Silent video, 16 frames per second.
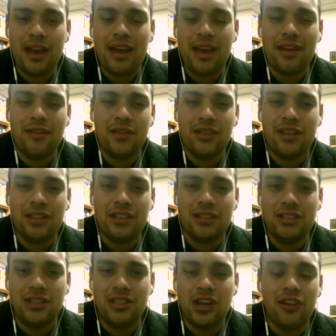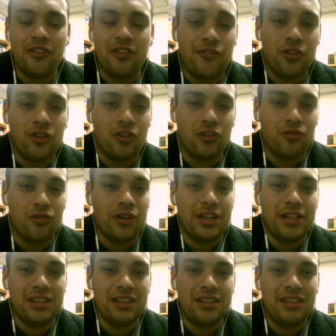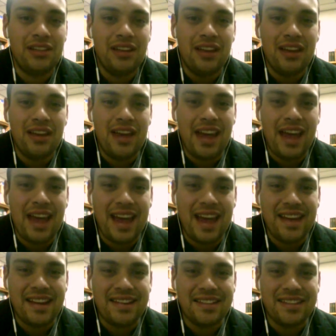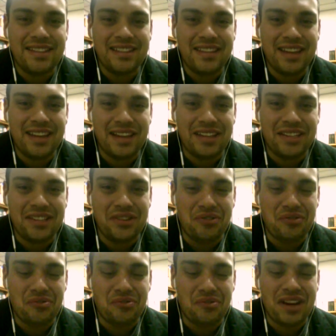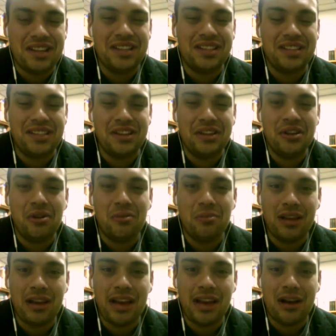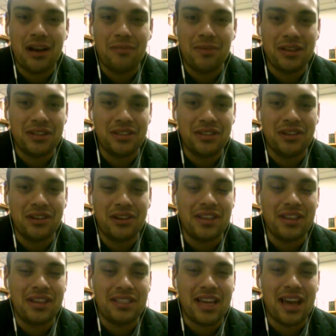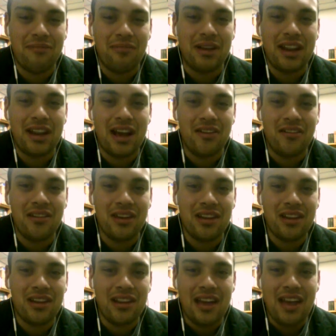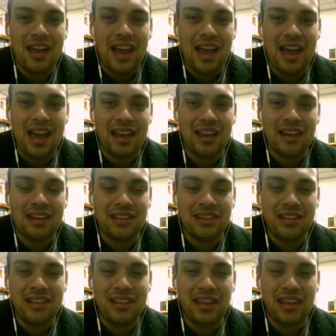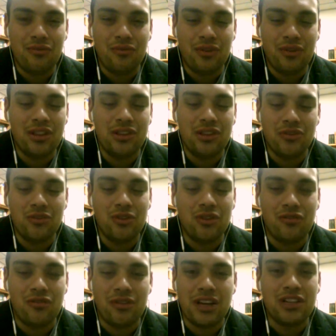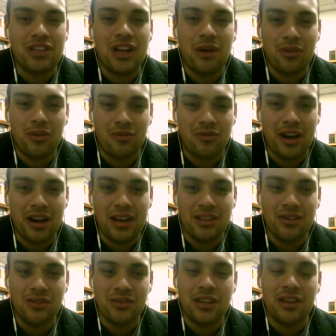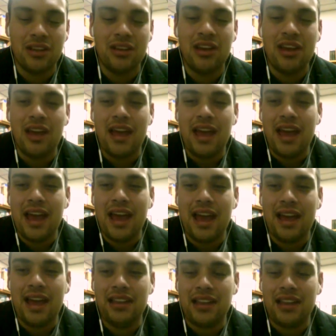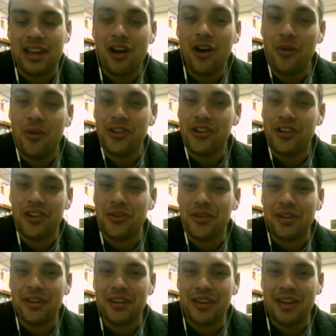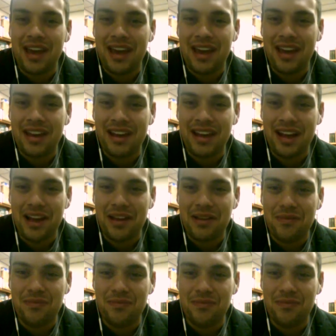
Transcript: Everything is done for a reason, and it's great to see it all play out because certain things have played out already, and they really do a great job with writing those in, and they know what they're doing. And I